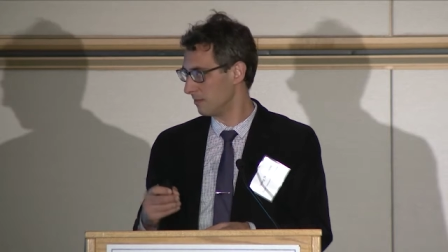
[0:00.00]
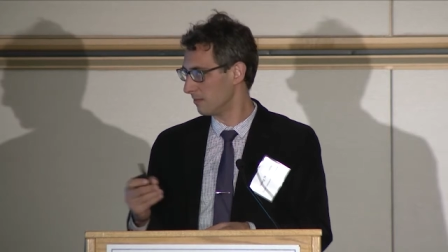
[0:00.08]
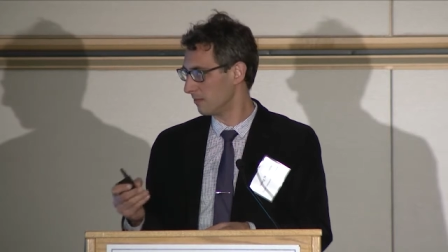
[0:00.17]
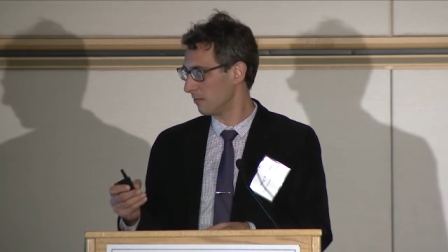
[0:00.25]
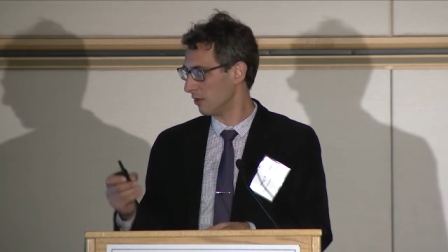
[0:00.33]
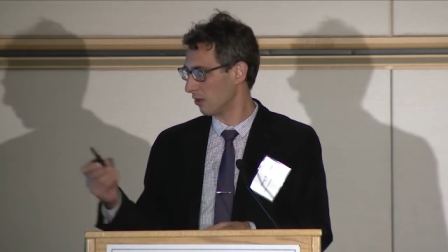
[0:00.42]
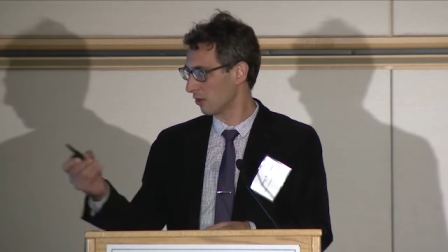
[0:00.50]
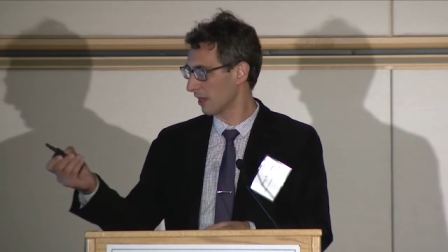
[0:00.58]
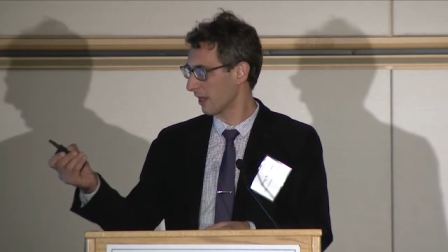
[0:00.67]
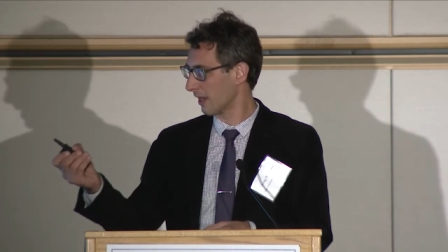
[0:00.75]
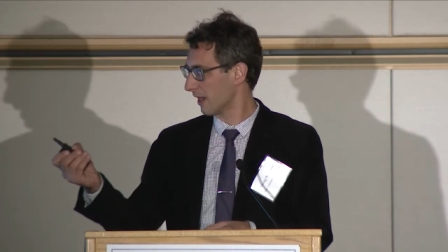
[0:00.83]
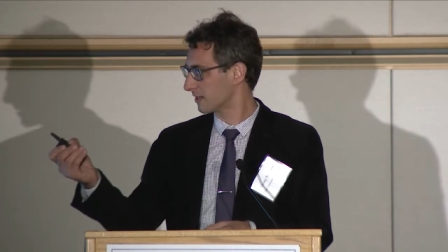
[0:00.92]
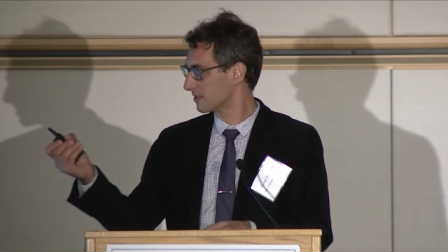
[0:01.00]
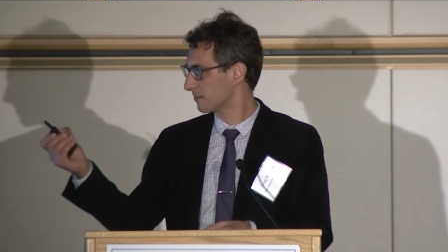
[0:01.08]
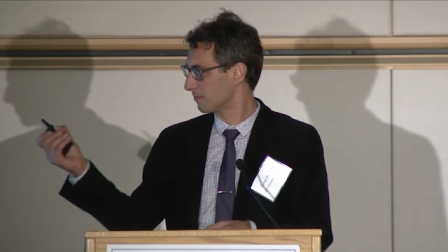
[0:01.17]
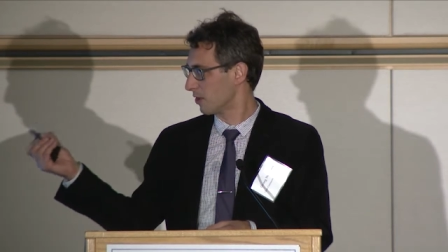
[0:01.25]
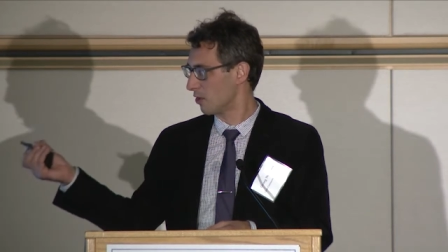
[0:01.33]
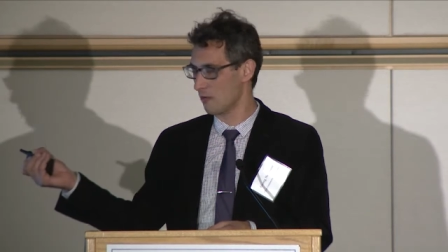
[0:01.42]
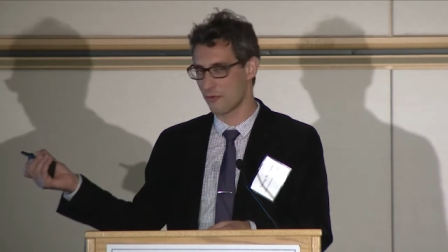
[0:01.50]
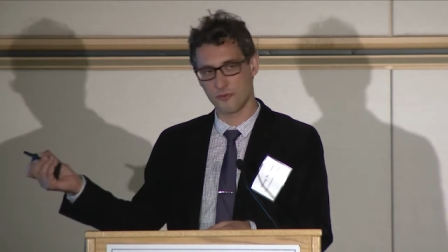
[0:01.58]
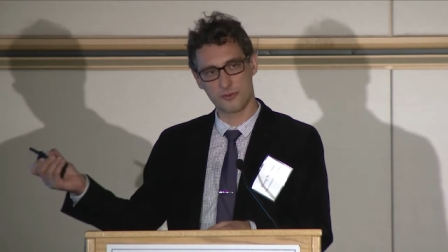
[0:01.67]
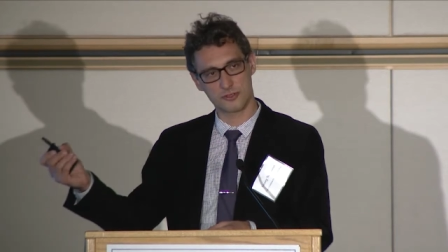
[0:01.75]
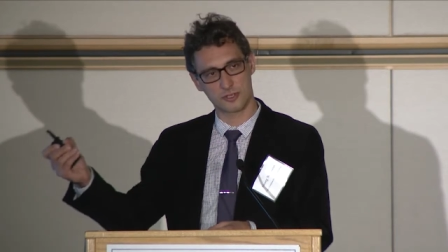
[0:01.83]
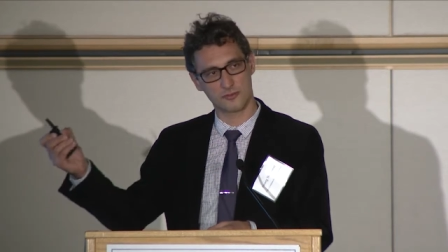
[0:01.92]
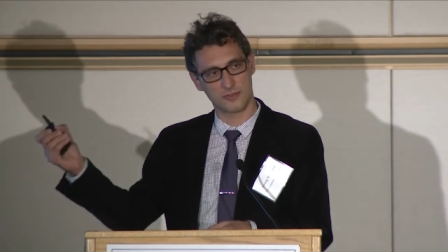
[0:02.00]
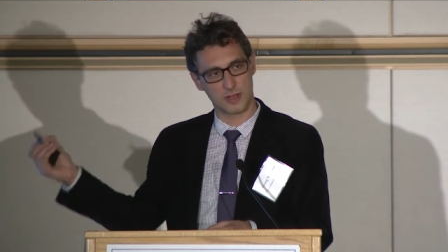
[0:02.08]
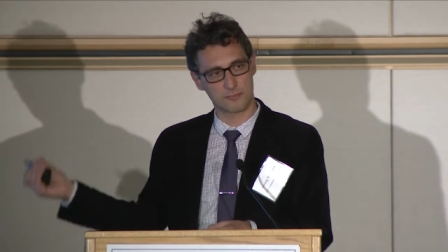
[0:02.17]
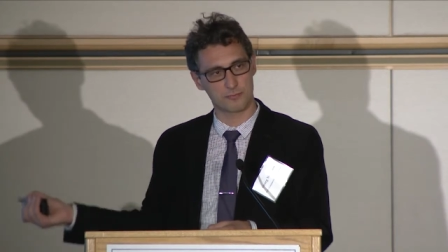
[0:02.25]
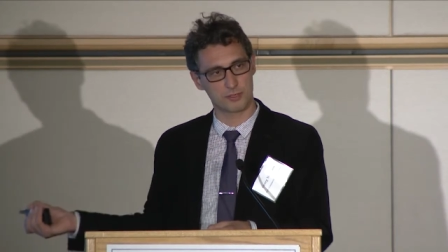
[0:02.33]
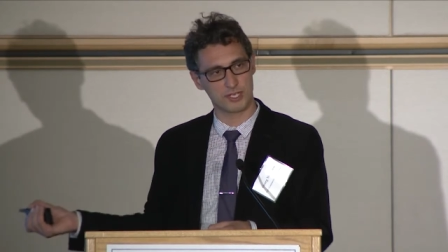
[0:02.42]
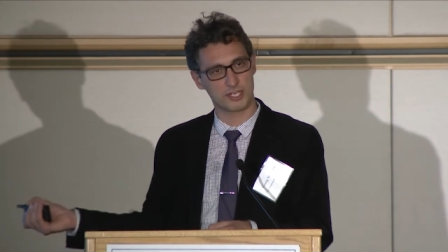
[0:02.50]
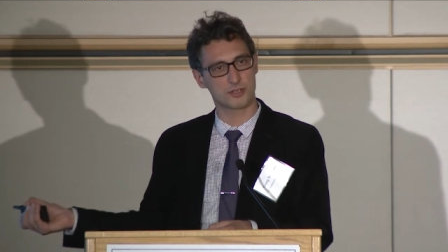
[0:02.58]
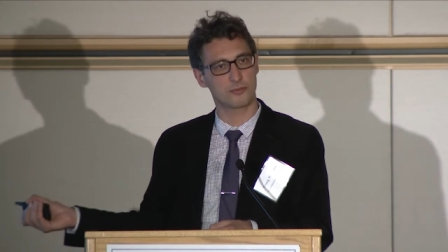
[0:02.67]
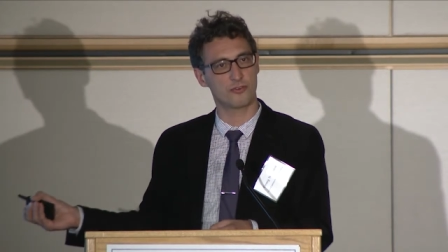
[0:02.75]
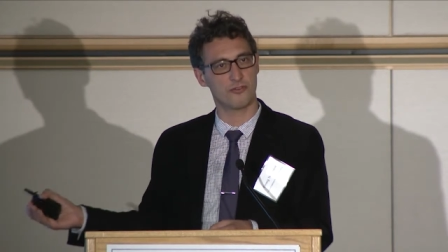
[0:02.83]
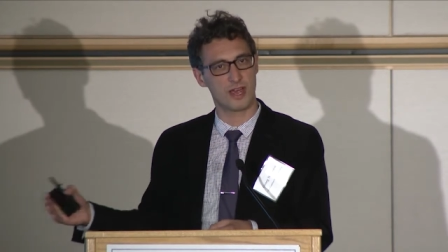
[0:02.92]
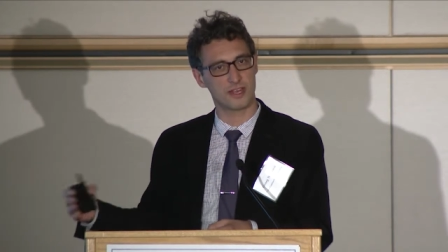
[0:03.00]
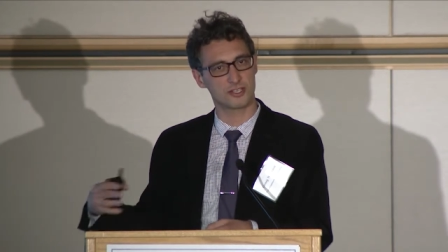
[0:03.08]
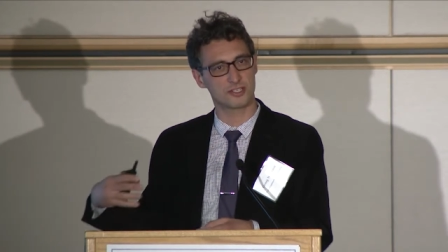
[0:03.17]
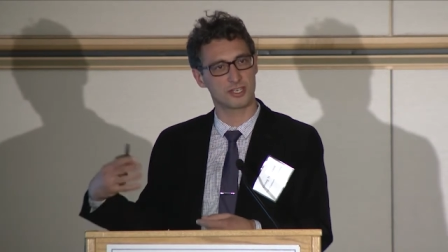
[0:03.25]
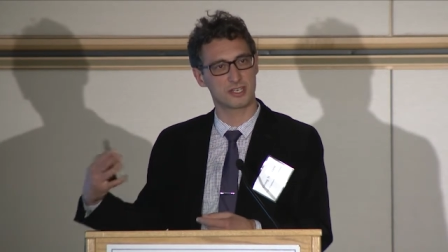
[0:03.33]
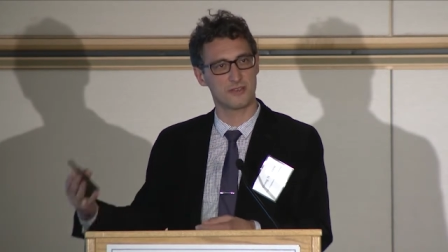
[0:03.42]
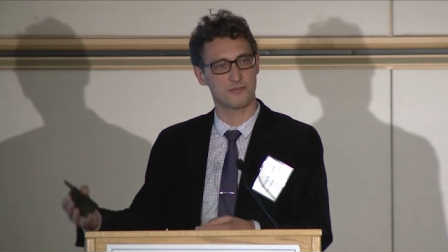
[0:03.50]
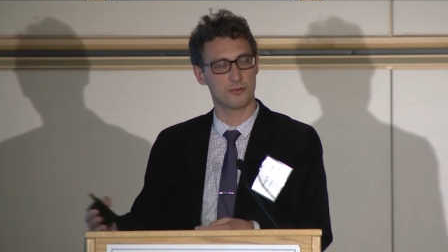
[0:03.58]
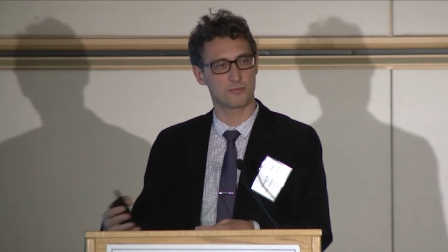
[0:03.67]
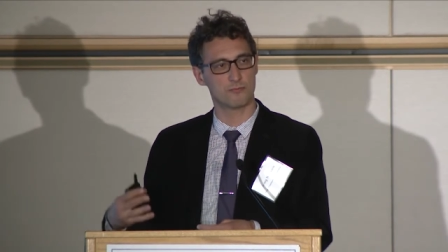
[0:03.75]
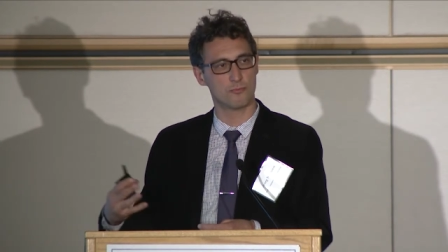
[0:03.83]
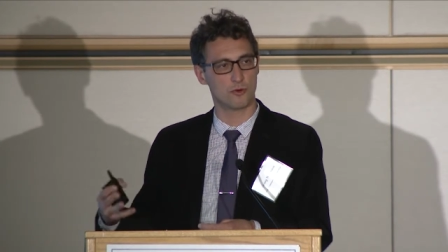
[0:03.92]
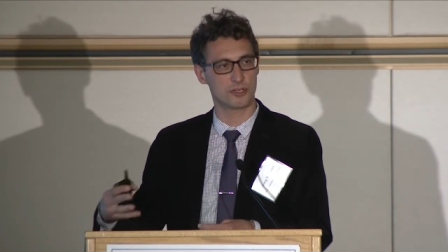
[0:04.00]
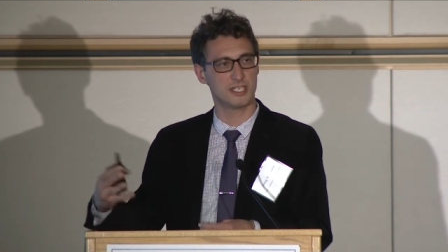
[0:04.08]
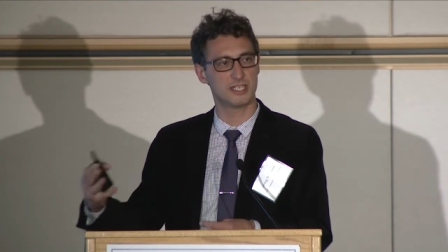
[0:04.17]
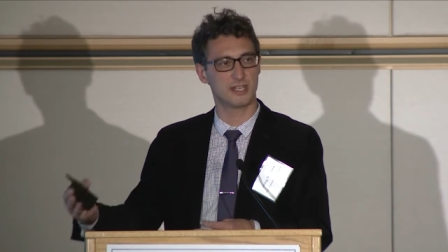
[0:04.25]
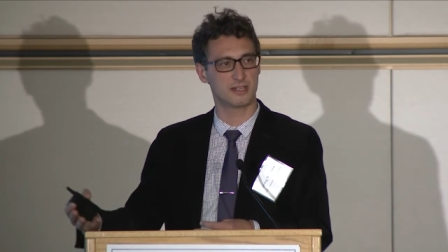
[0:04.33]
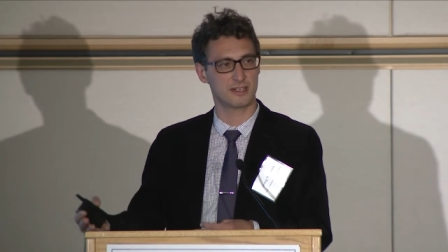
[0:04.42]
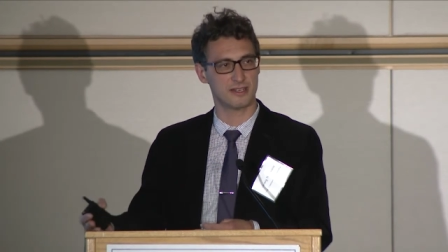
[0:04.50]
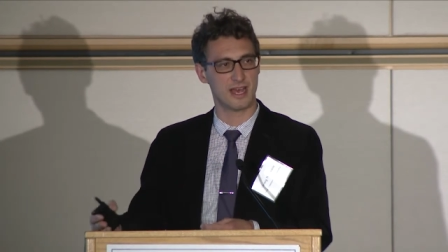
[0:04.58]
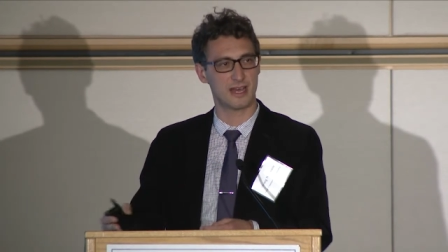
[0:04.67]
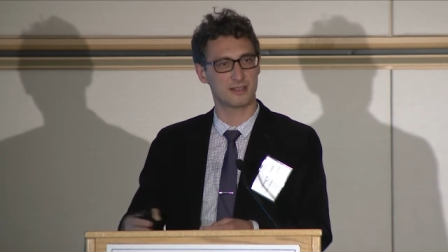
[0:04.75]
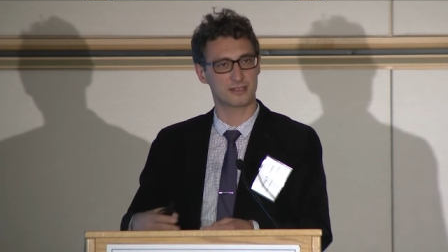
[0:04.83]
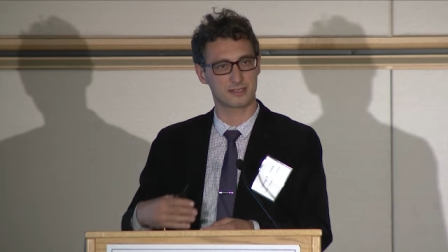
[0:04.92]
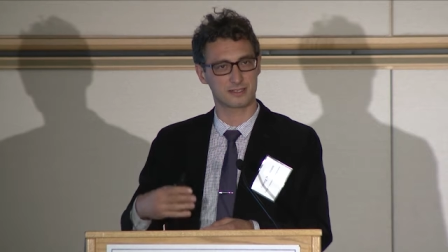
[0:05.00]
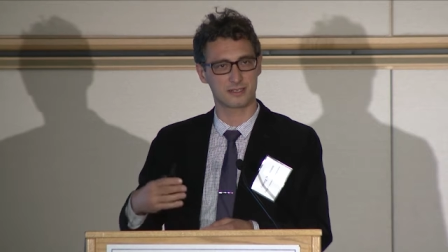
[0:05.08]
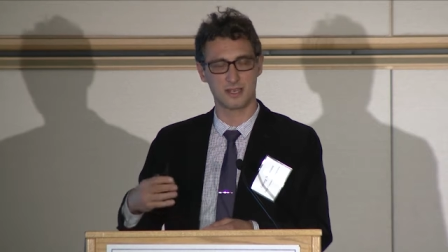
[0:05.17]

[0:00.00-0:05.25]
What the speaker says: looking at both sort of like potential providers that give you more detailed analytics